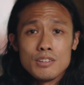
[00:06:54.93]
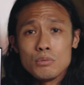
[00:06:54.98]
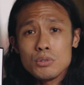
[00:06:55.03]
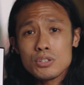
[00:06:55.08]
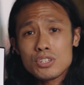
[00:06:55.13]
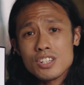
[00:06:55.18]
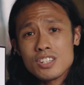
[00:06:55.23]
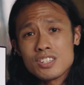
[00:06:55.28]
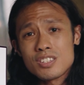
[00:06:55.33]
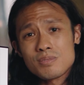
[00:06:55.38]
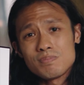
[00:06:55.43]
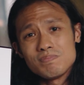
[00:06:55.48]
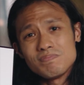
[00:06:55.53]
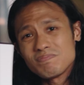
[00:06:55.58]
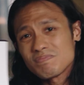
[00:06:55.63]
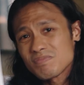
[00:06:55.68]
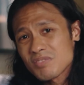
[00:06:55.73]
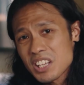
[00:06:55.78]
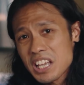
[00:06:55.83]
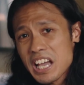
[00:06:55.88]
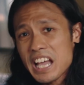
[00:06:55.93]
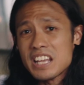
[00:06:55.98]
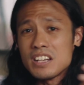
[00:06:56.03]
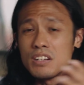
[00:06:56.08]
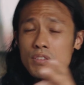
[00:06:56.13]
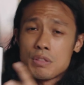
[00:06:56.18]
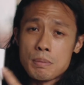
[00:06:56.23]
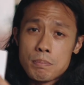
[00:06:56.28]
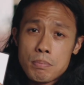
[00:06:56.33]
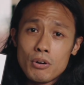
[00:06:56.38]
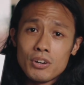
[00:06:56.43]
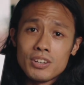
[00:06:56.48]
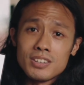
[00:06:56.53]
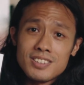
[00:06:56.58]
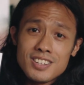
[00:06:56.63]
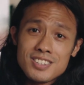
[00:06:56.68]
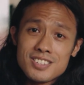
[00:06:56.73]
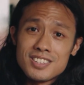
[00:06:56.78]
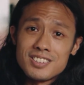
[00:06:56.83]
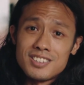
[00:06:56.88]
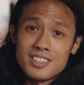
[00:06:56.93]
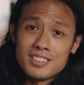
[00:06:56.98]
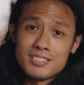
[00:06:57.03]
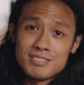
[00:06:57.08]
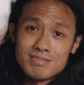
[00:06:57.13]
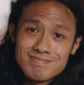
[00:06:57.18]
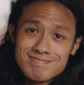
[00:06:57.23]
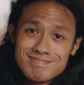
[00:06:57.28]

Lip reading: which is kind of the point, isn't it?